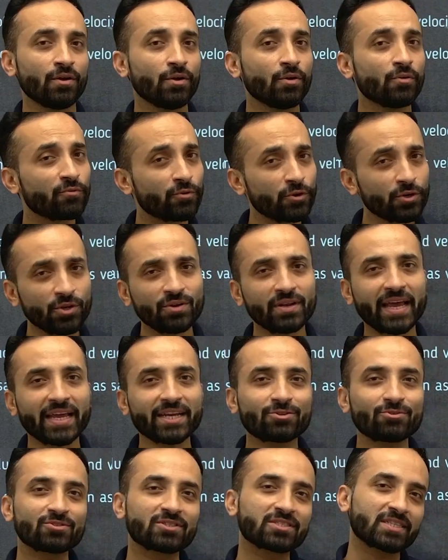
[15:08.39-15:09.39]
Would you like
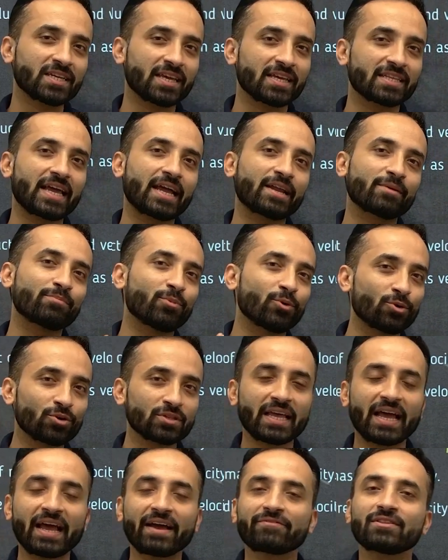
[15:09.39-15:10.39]
to say that both
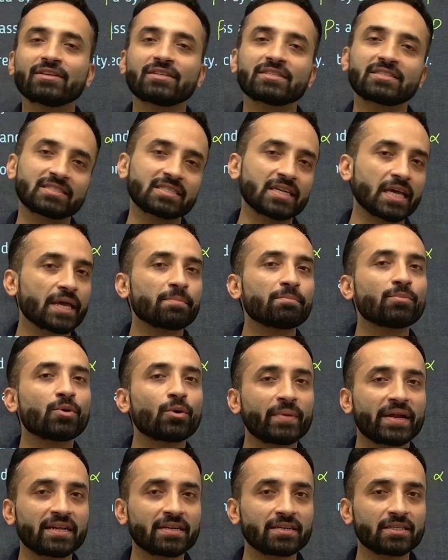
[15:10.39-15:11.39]
have the same
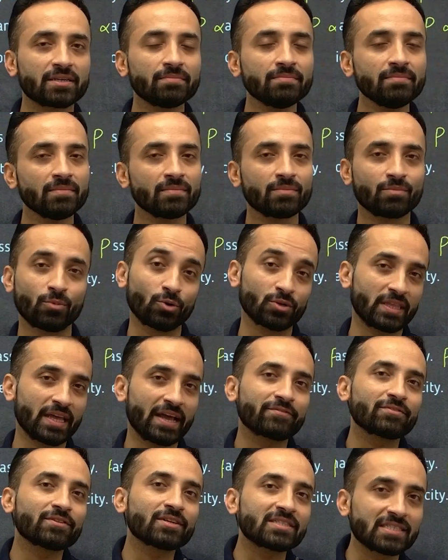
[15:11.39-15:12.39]
momentum? Both have
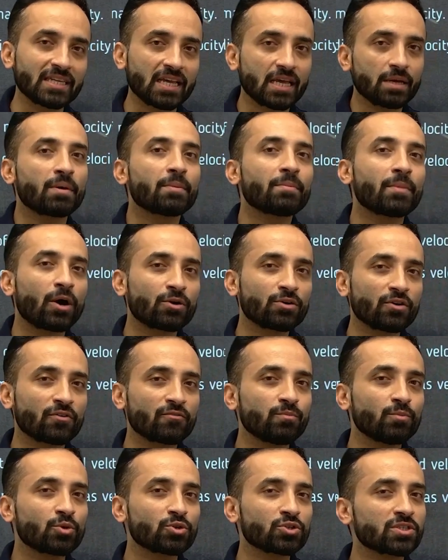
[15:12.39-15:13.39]
the same amount of
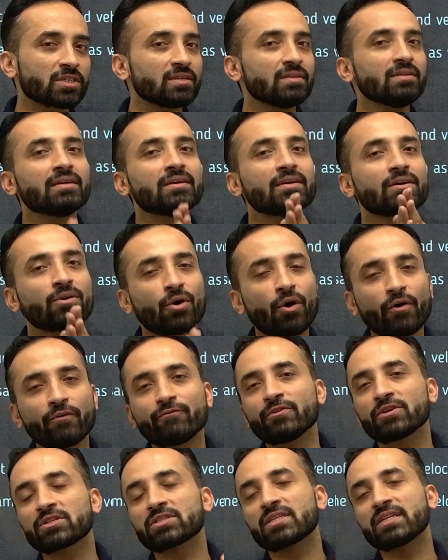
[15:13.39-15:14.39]
motion?
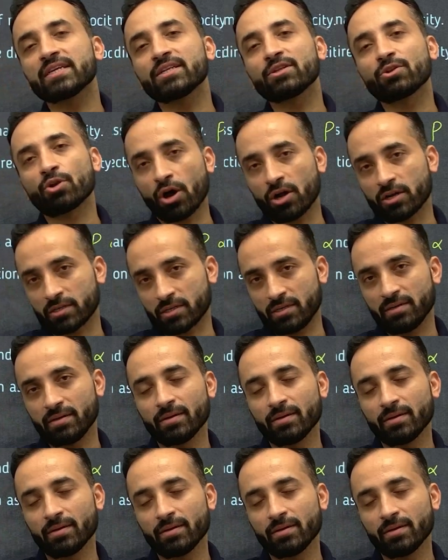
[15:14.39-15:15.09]
Obviously not.